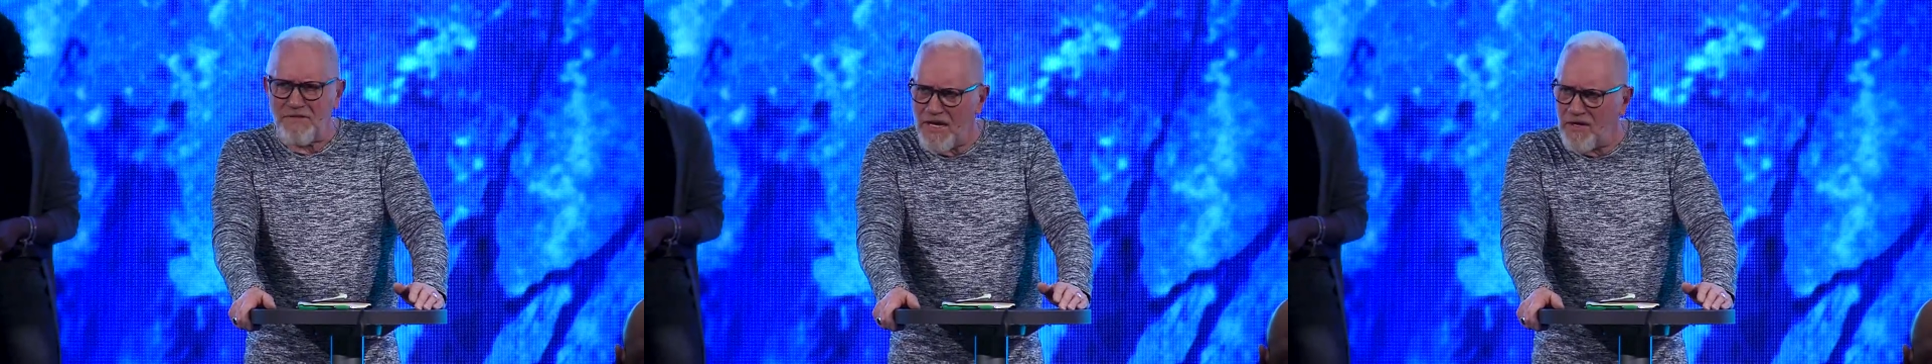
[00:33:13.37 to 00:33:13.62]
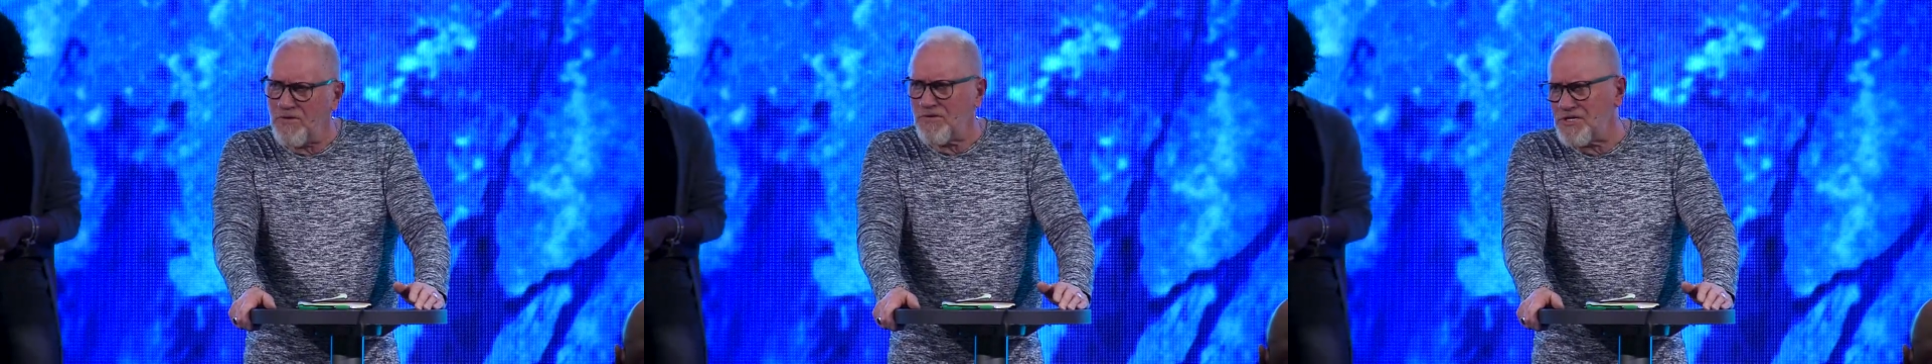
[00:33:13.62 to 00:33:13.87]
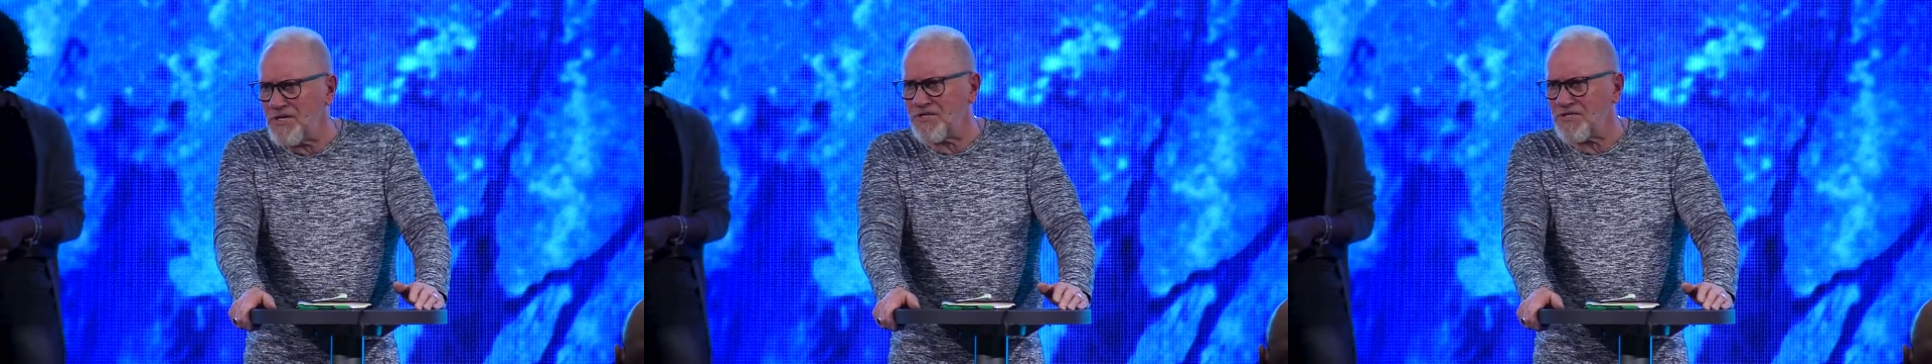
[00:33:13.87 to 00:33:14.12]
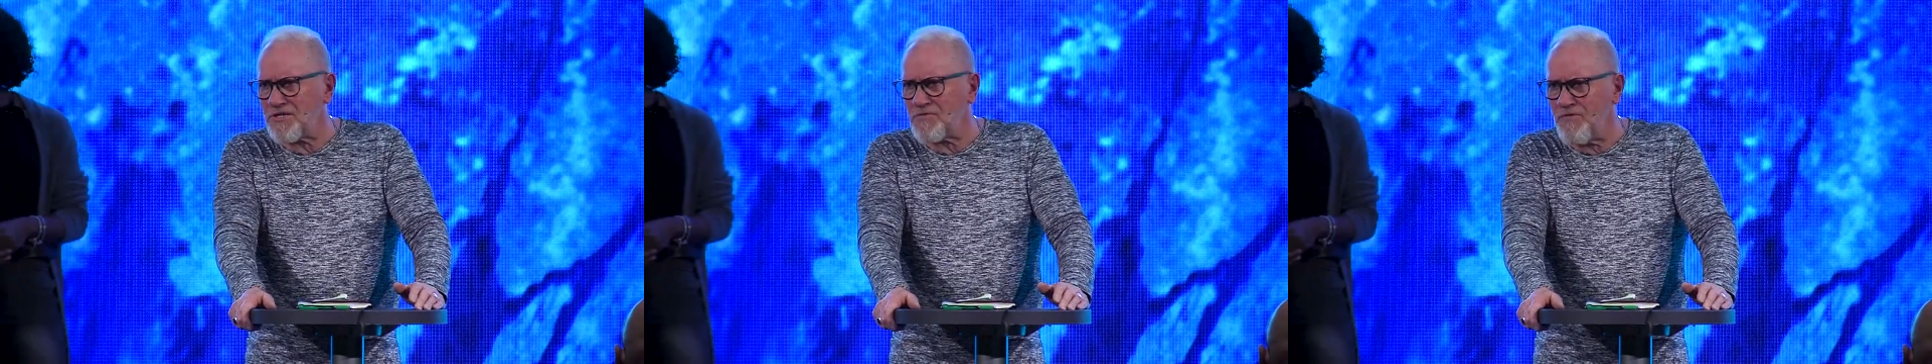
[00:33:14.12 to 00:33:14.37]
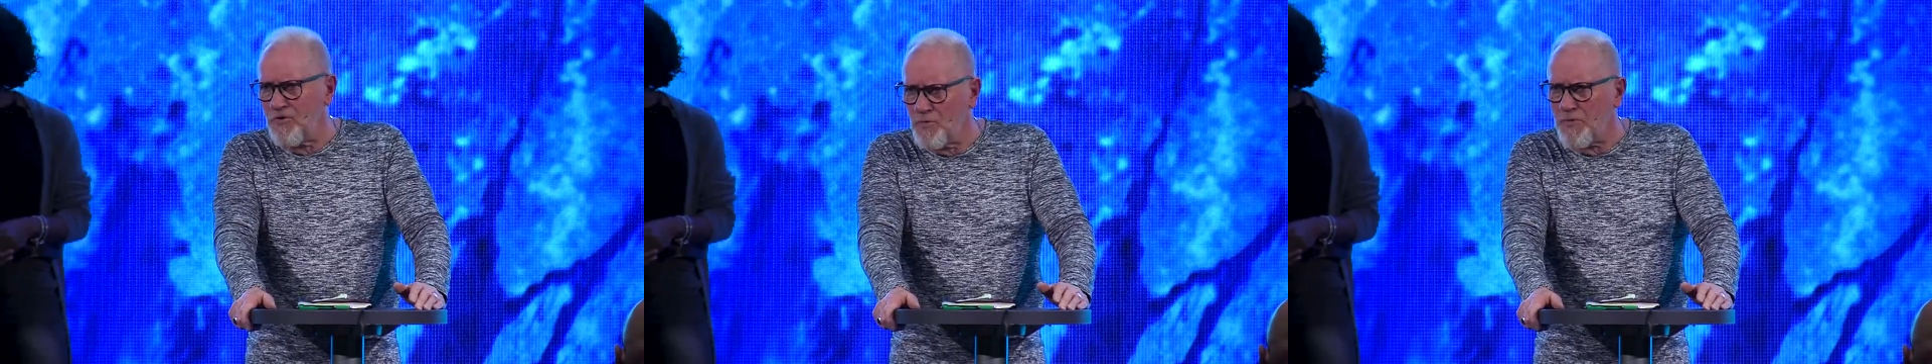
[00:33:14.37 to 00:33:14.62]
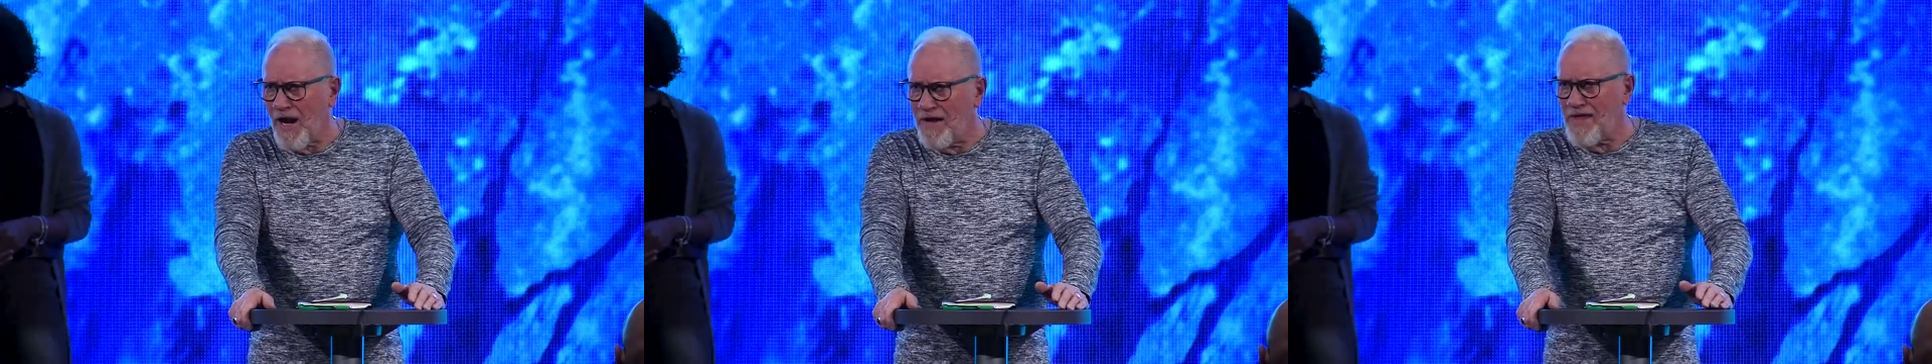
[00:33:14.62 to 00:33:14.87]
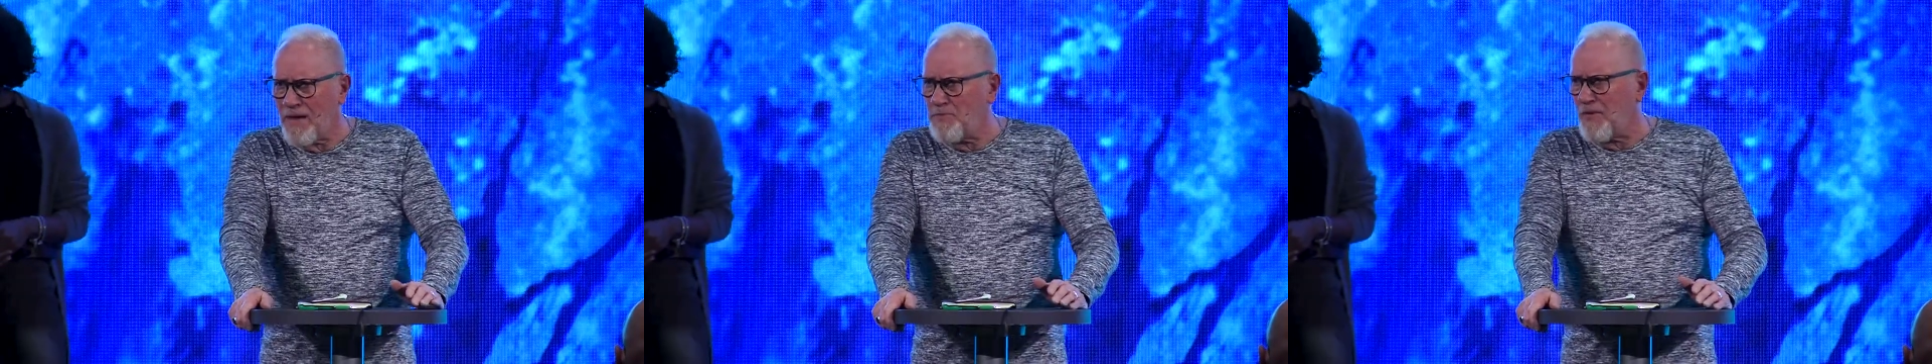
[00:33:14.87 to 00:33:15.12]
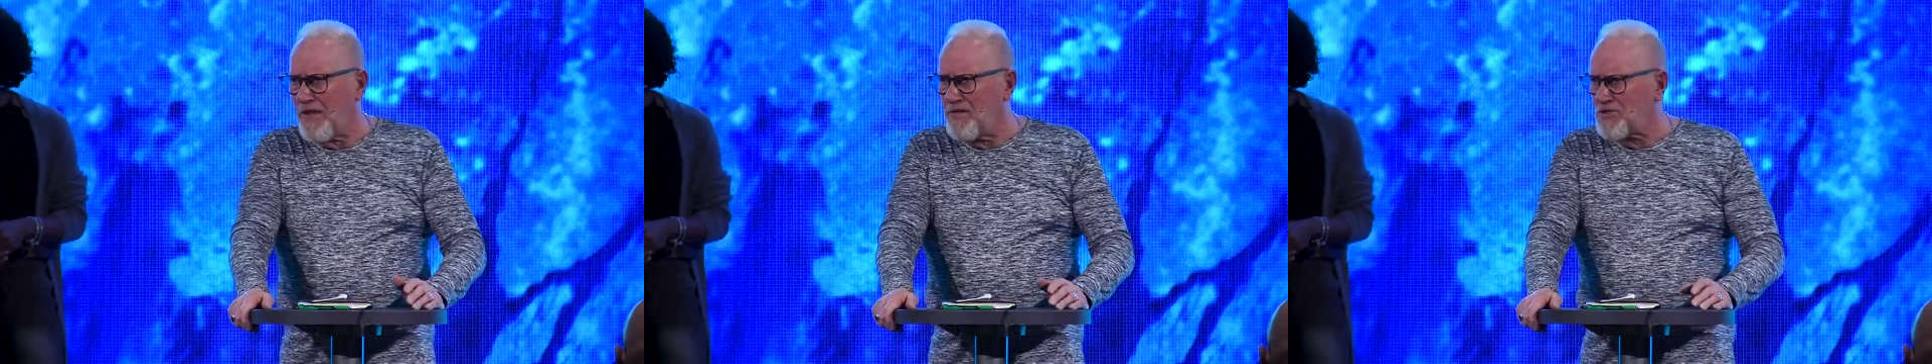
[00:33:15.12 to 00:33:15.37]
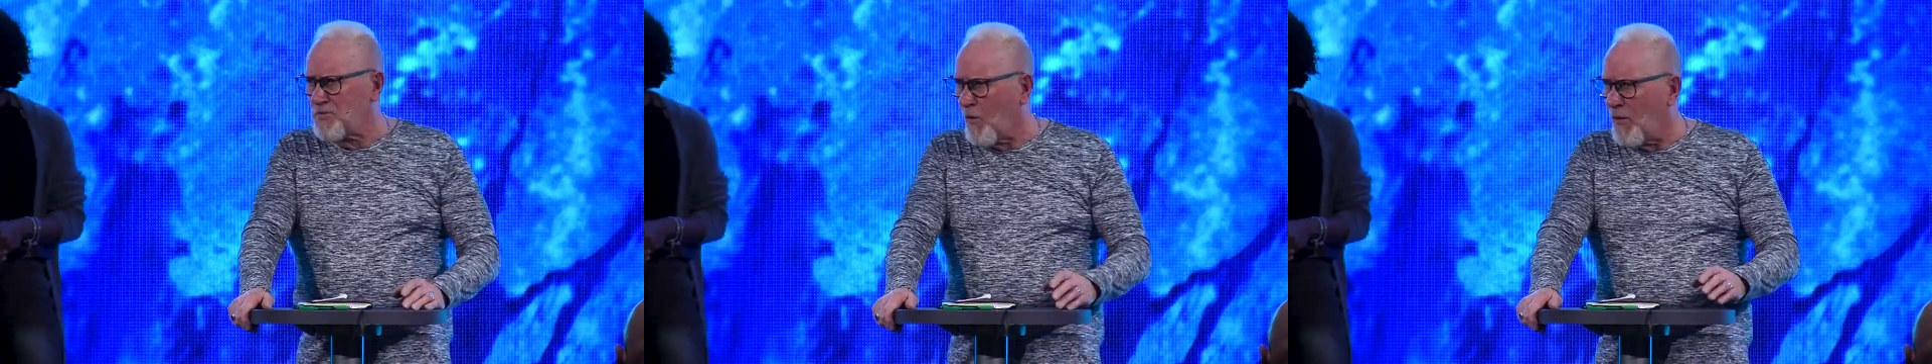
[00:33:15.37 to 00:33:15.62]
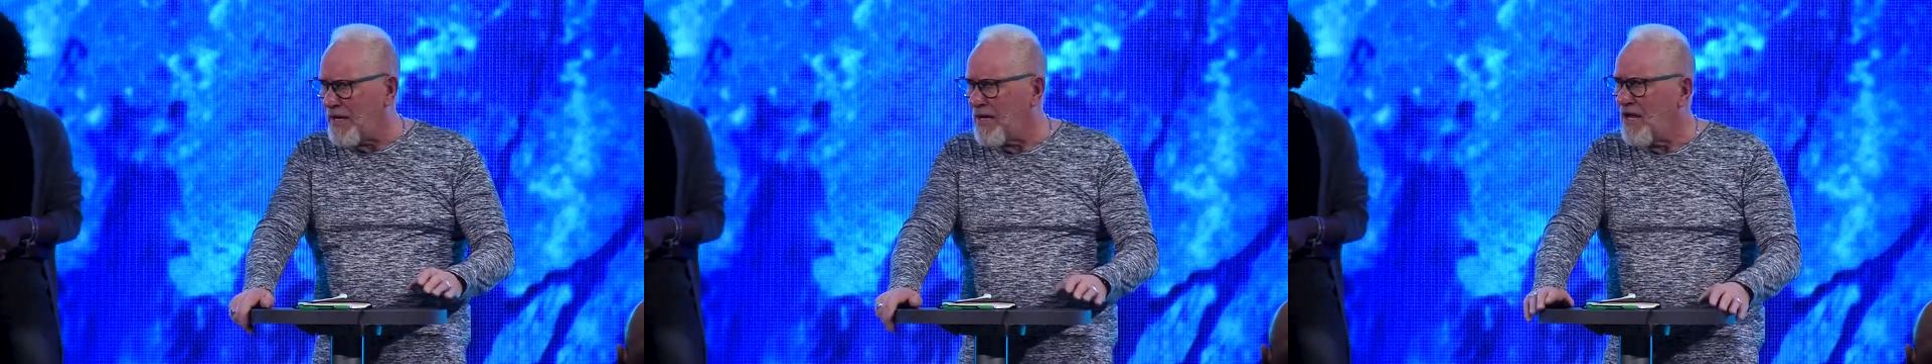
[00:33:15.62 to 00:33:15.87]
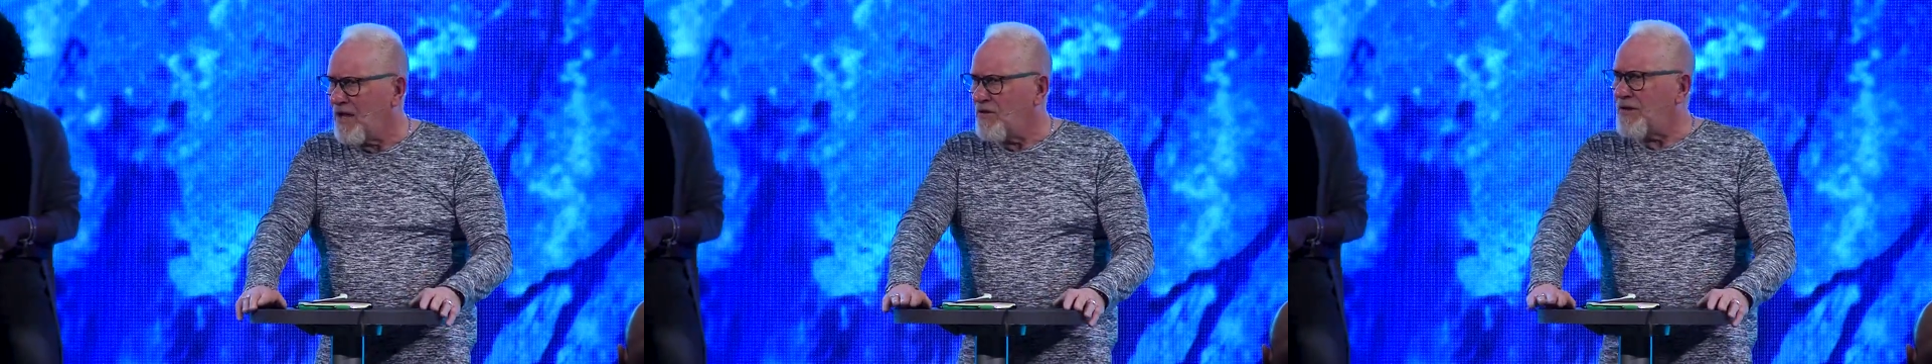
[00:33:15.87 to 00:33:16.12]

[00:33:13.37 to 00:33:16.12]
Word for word: Thank you, Jesus. If you prayed that prayer this morning,